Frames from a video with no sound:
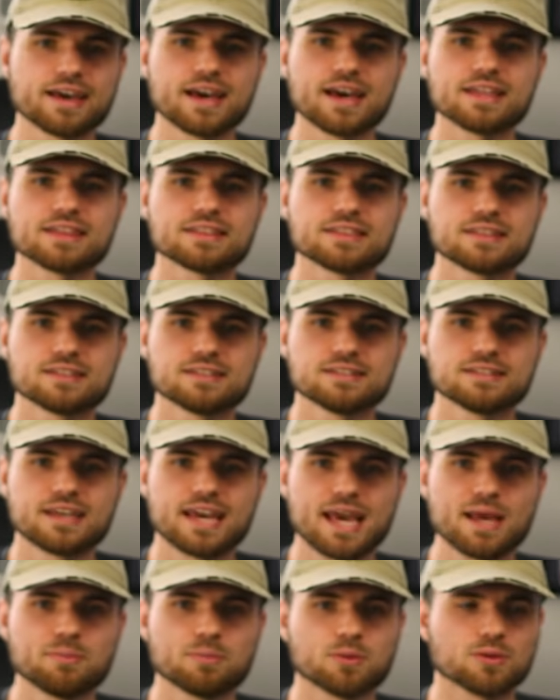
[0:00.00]
got the
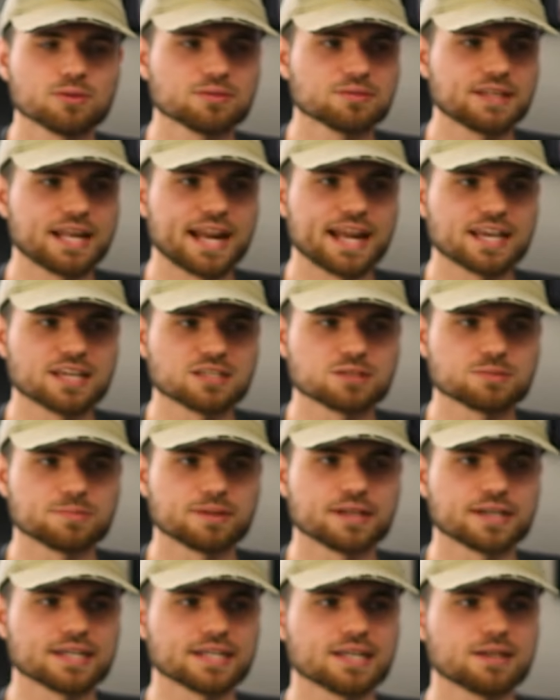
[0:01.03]
cable that I could just
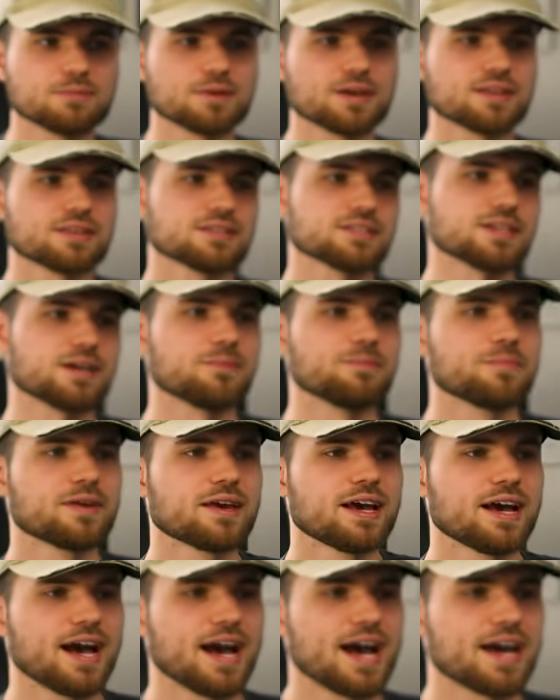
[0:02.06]
plug it in with. So
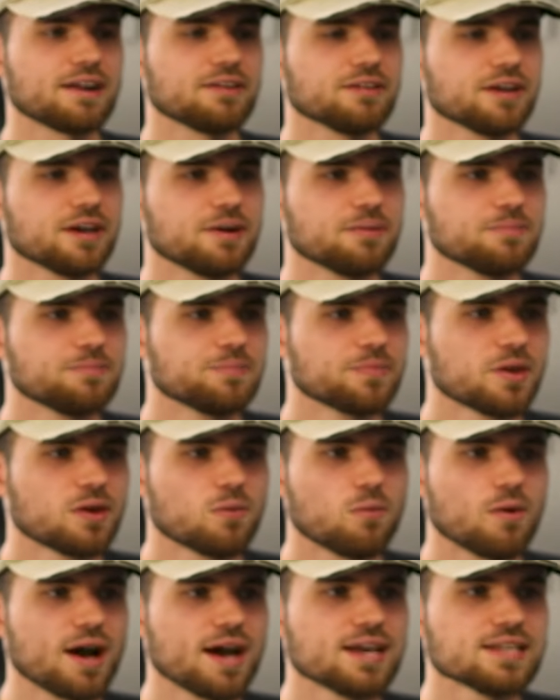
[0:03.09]
I don't know.
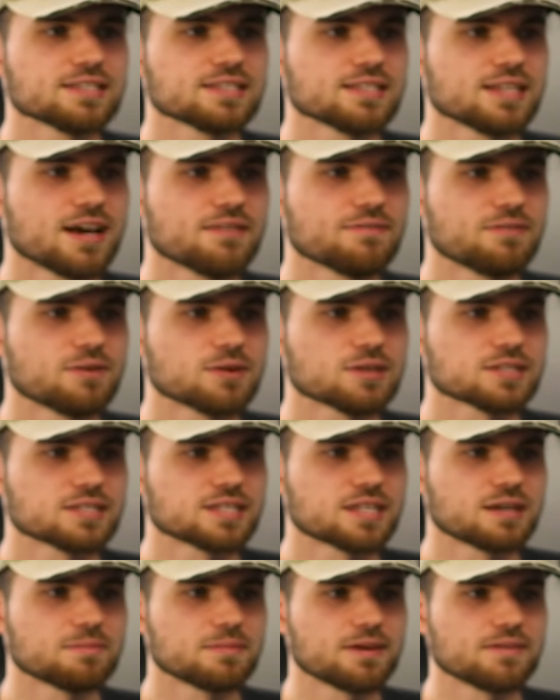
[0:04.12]
Why is it not
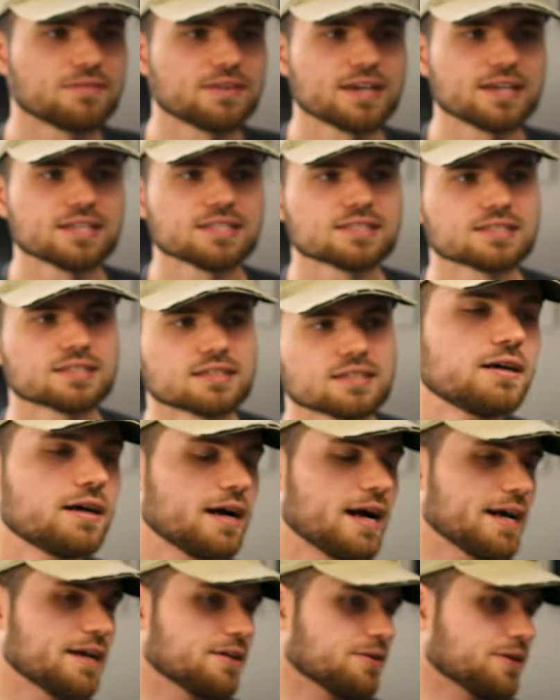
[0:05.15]
focusing on my face?
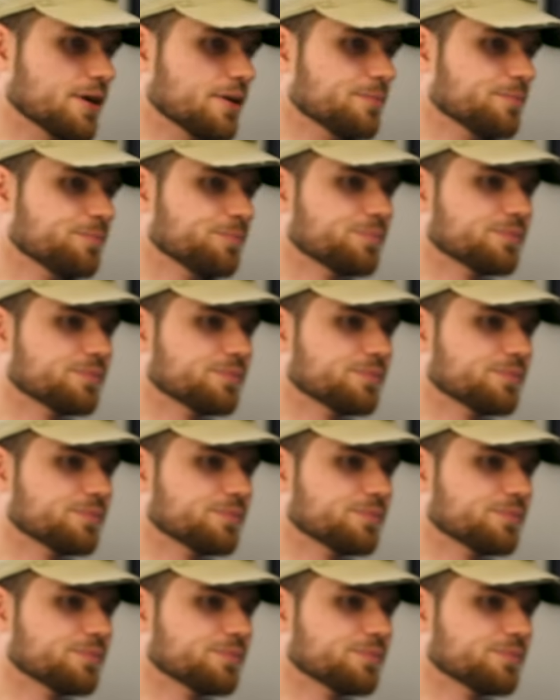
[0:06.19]
I don't know.